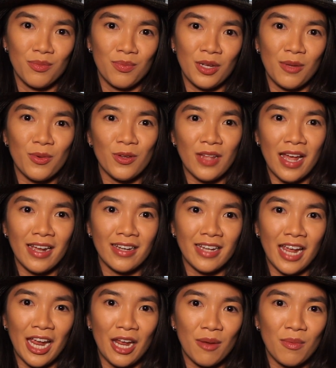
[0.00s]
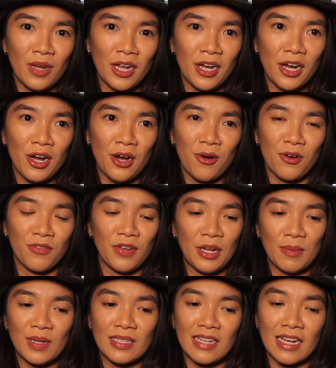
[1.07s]
people that came here or
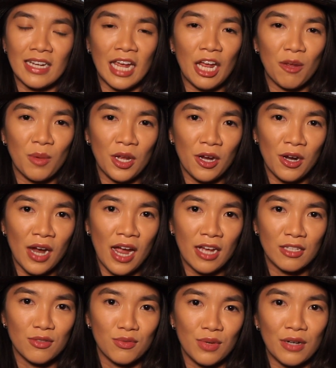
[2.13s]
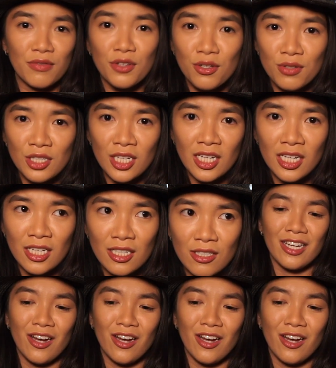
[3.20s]
families that came here as refugees.